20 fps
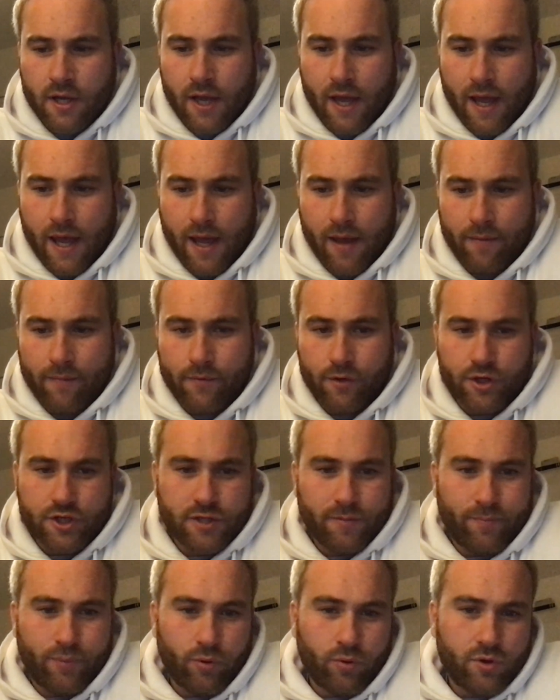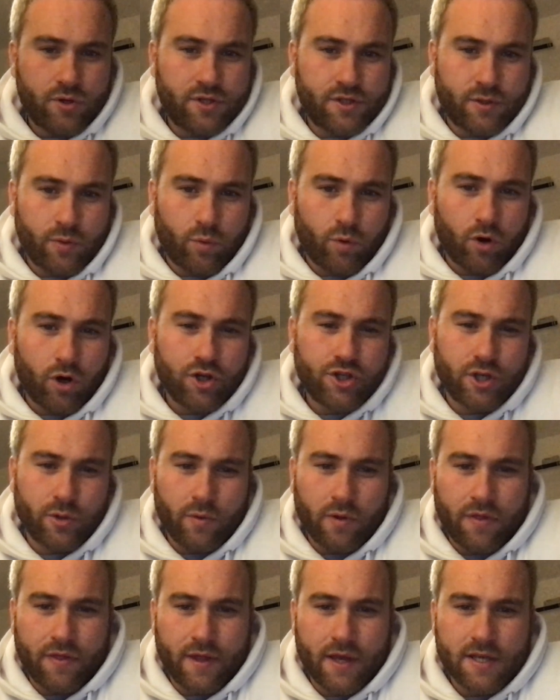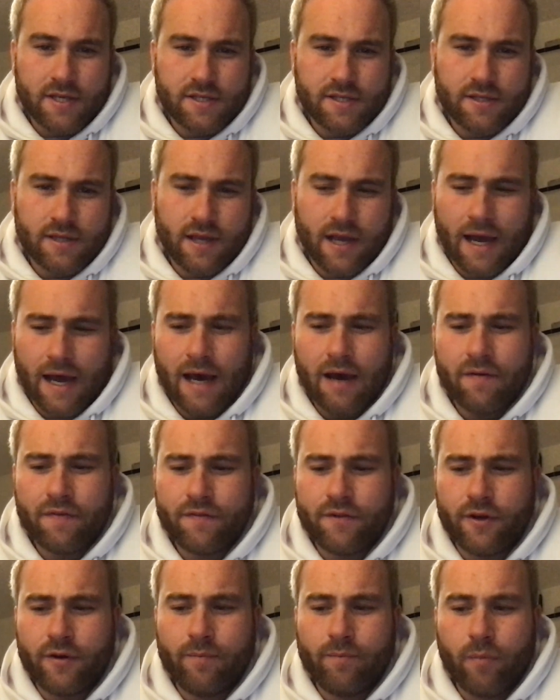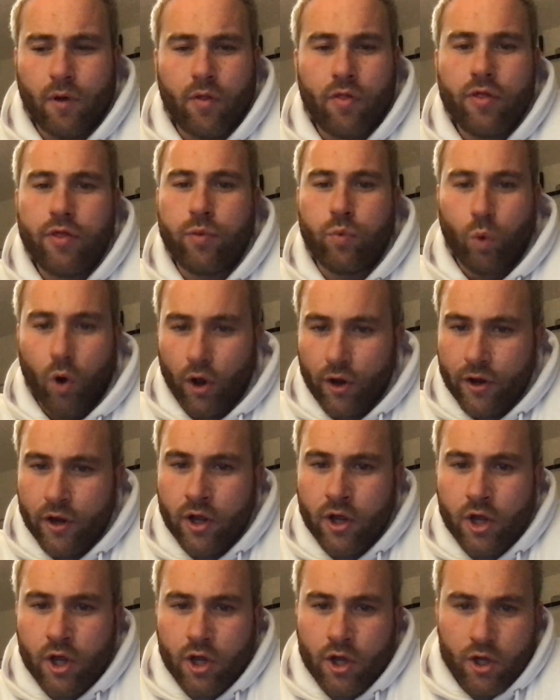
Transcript: You're supposed to wash it with this after month 1.